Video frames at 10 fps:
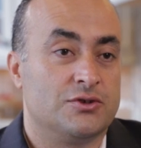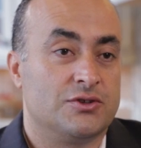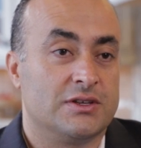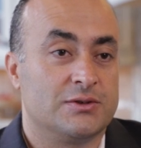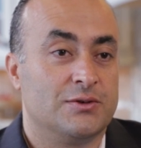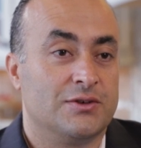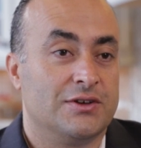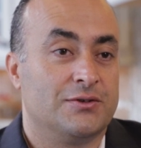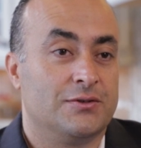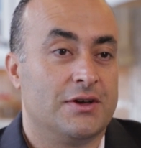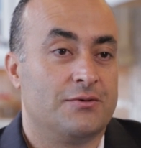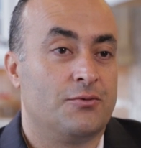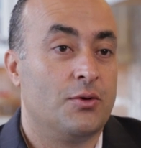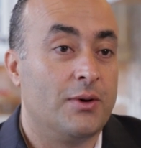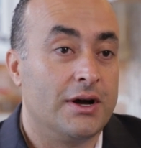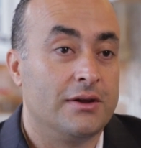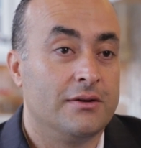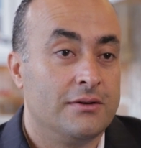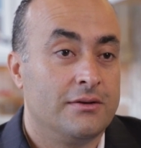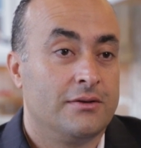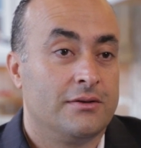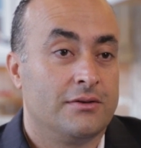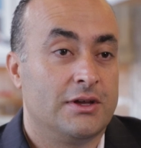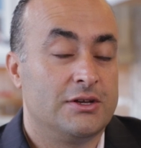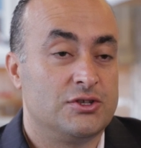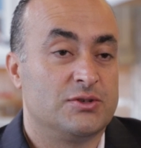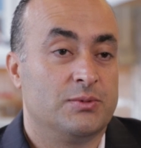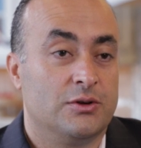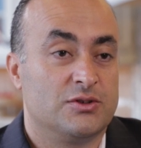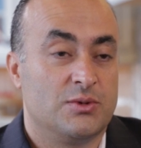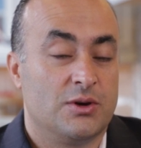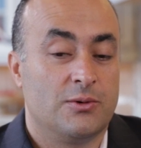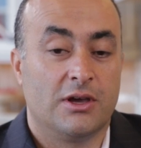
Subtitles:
that's going into that robot that it just blows me away,